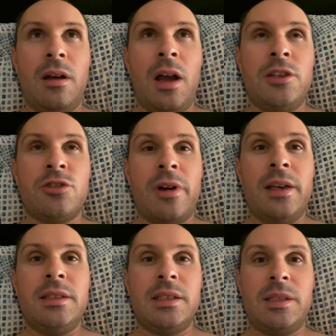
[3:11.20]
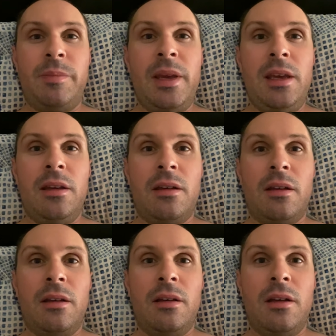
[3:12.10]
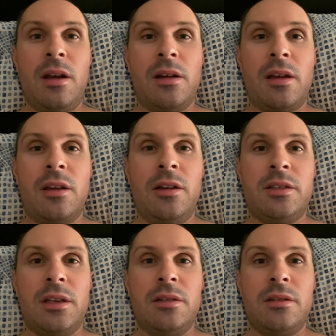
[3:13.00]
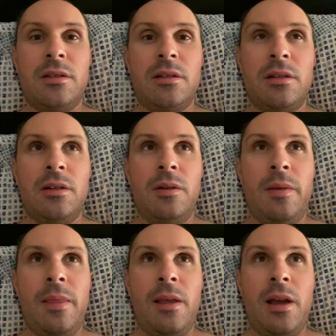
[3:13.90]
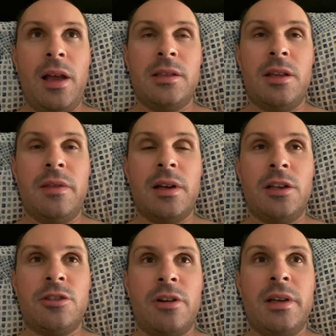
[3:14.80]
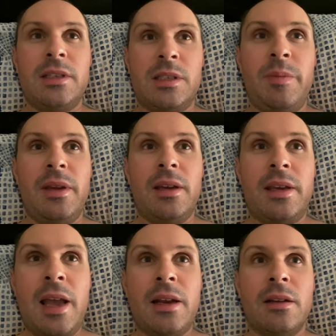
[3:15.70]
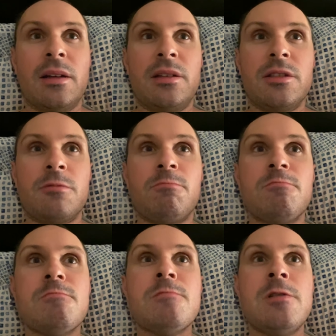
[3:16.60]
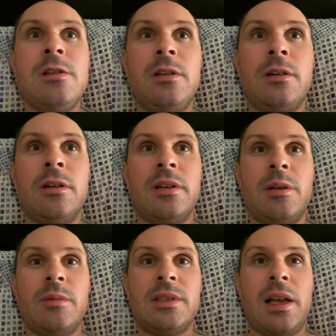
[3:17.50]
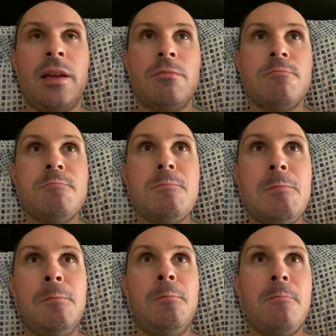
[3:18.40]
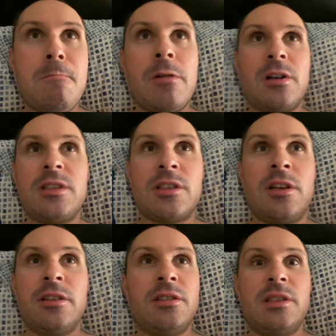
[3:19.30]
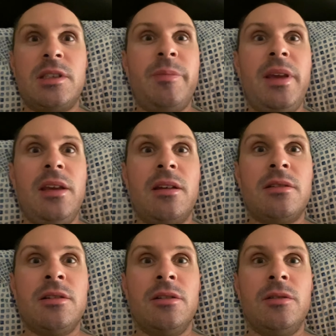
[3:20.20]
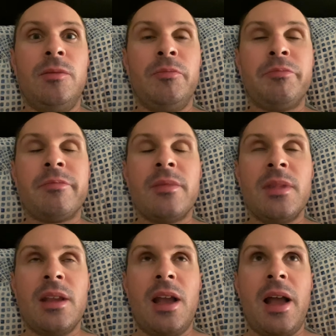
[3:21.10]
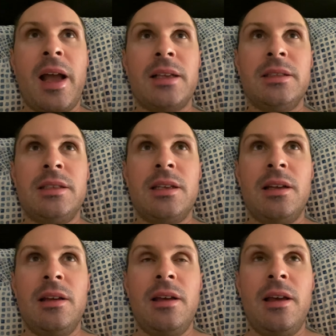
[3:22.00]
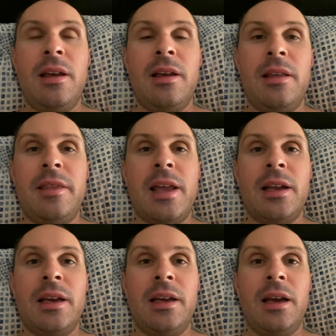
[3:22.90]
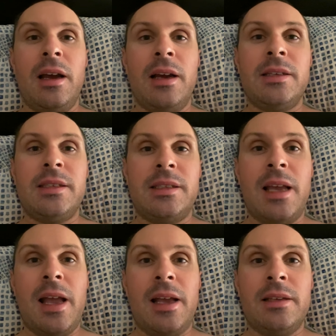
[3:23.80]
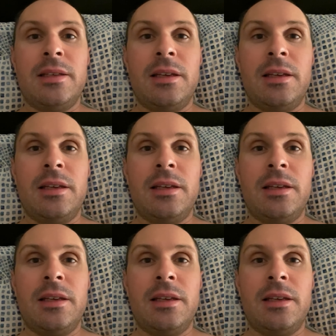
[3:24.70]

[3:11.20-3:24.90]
I tried to speak and I couldn't. And so then I tried to speak again and I just really couldn't. It was like, I just couldn't speak at all. And then I, I said,